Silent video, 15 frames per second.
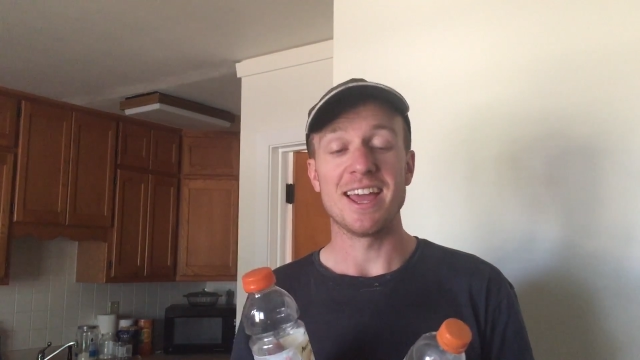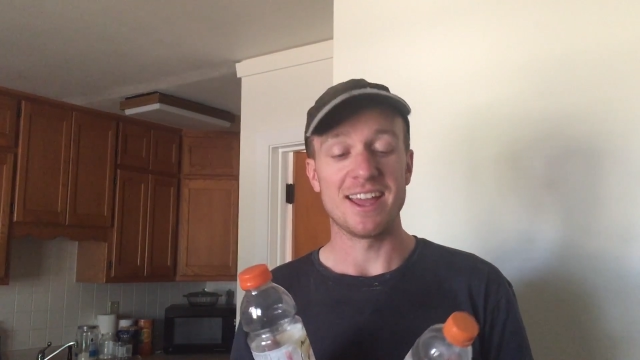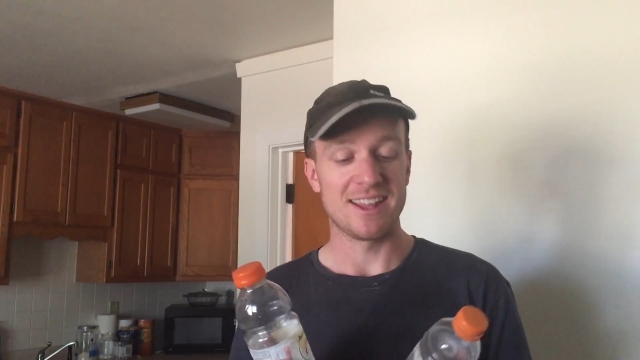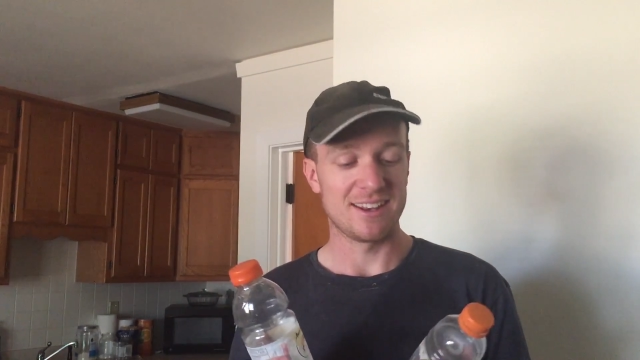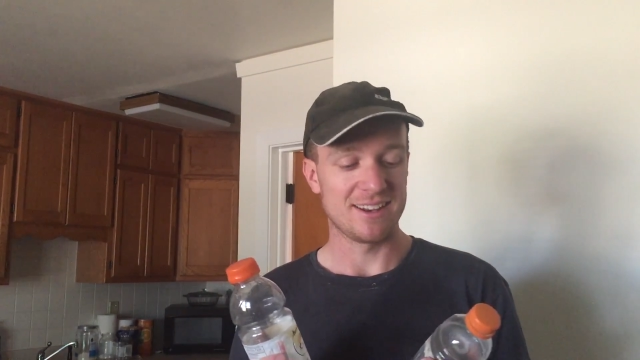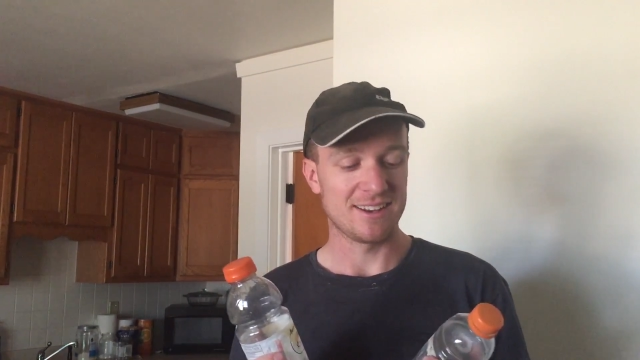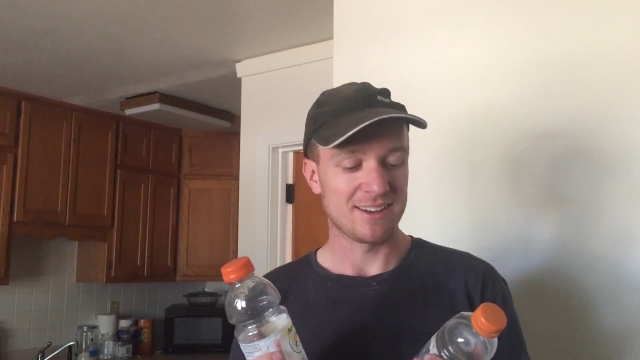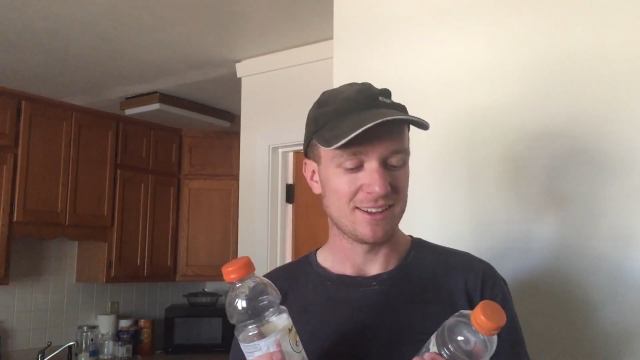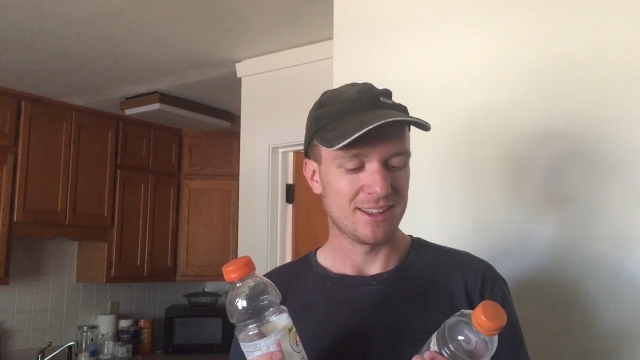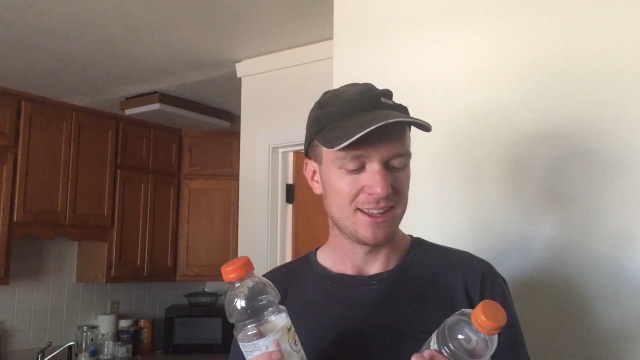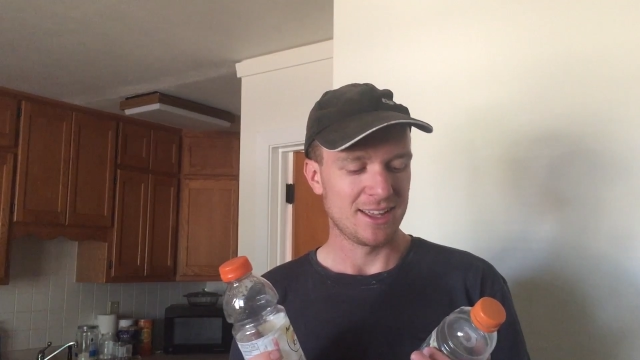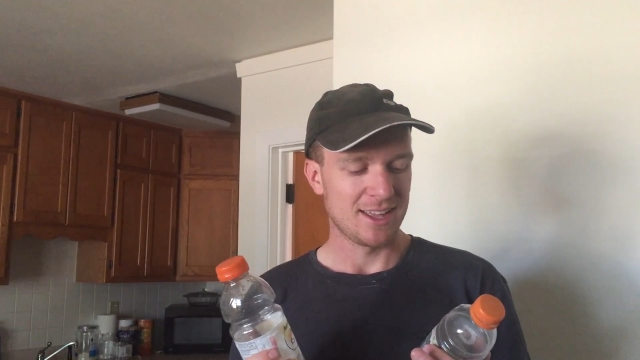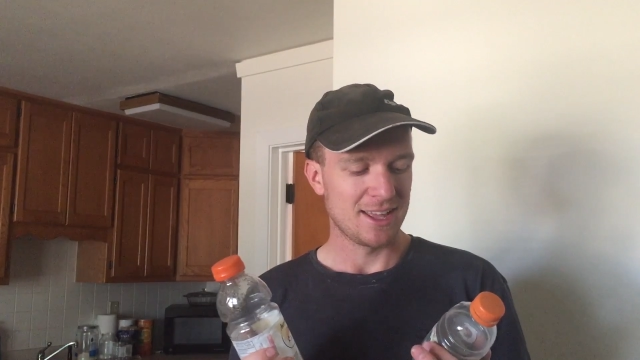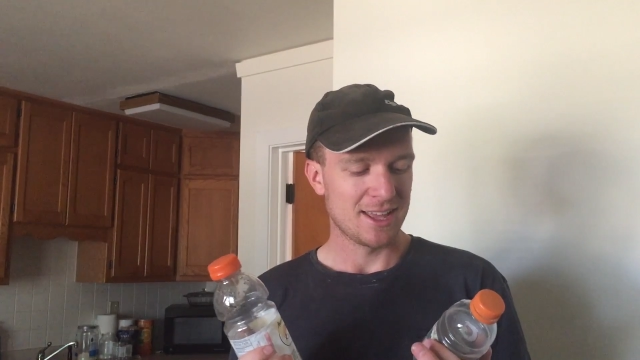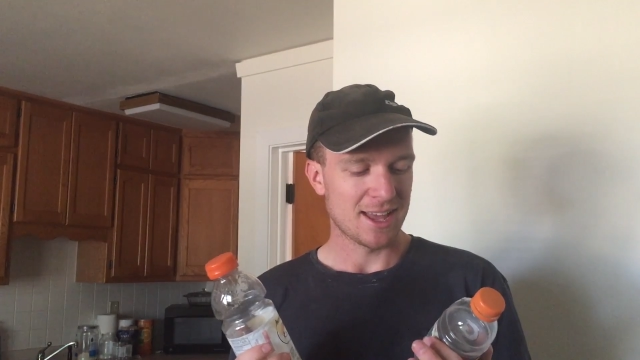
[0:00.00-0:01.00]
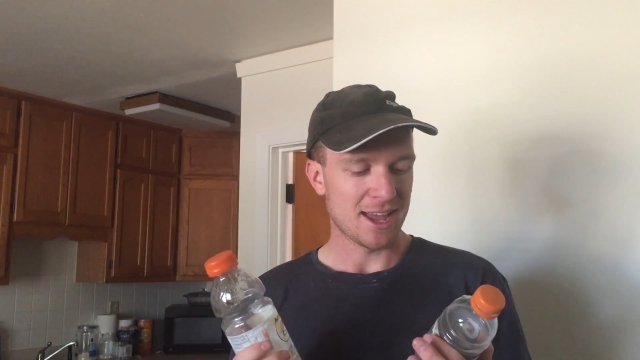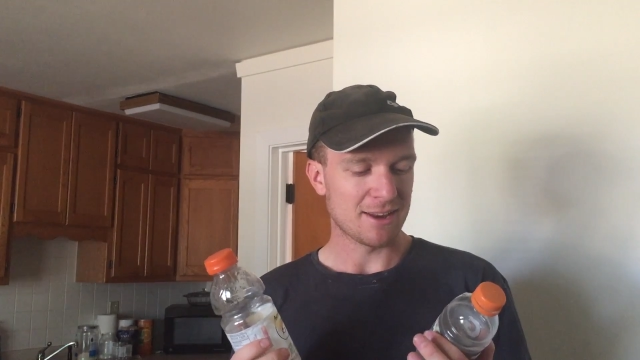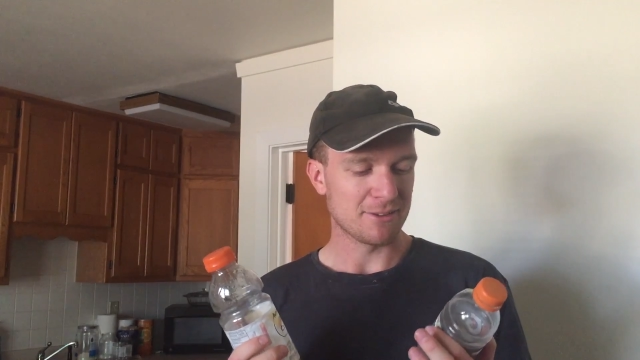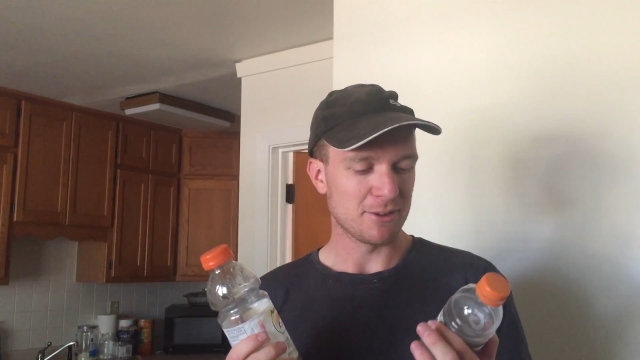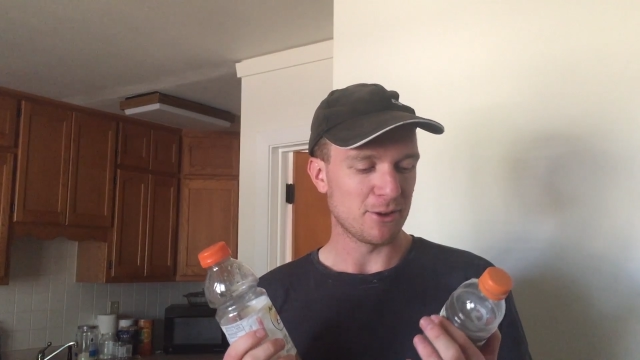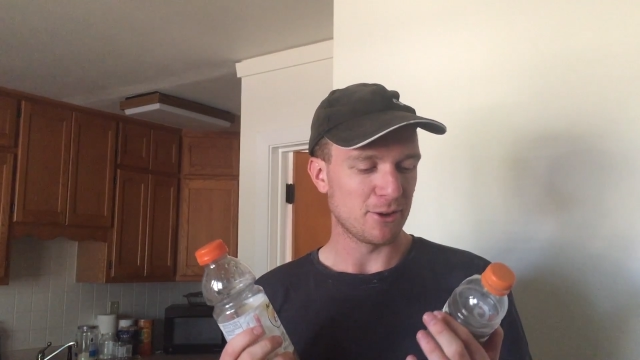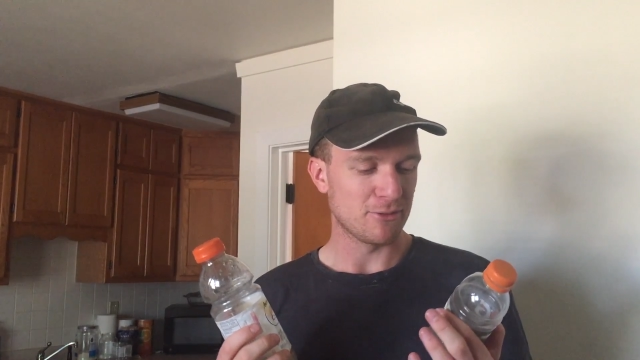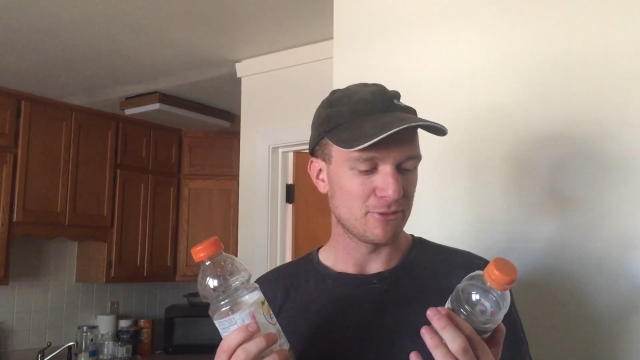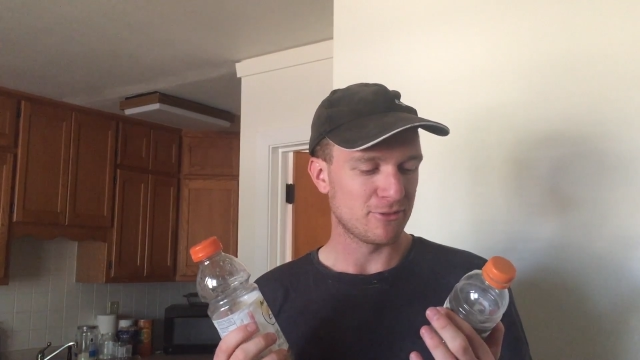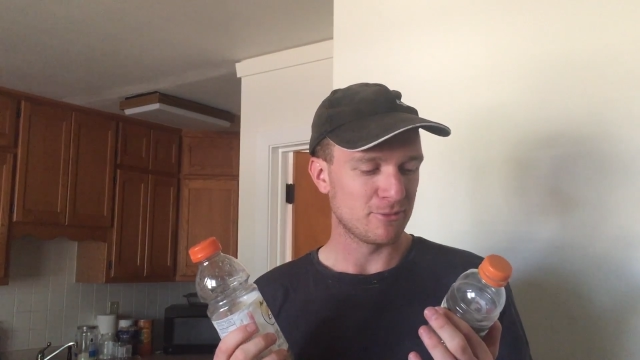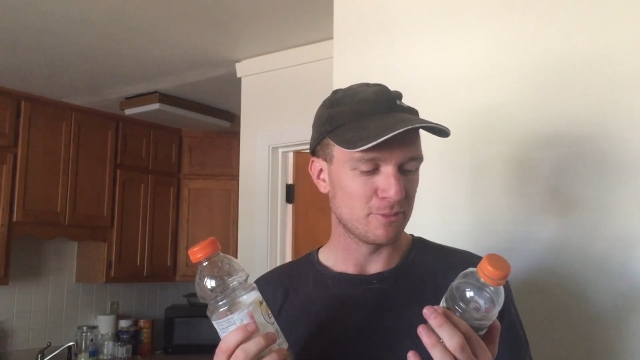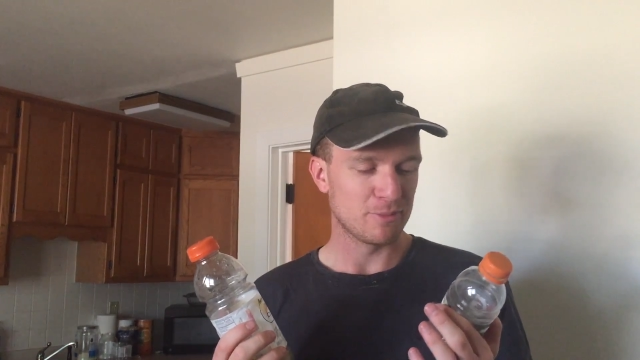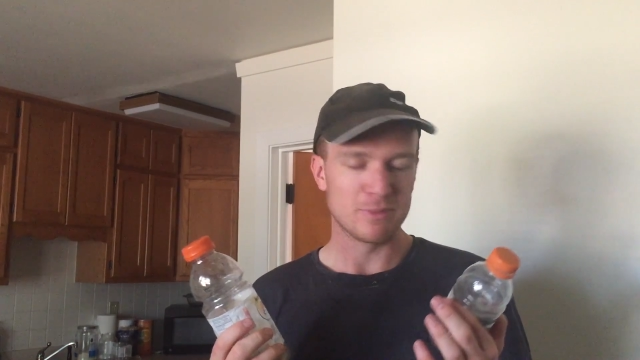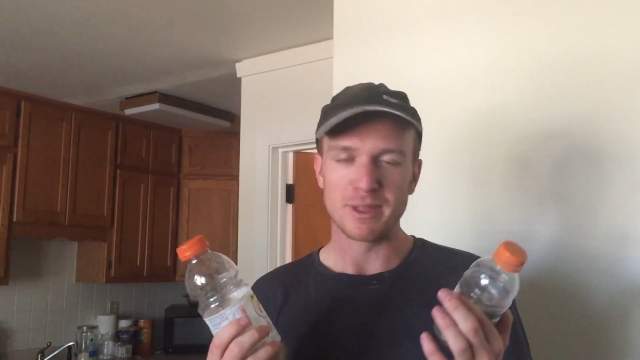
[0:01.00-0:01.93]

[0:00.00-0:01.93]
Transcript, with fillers: and I don't know if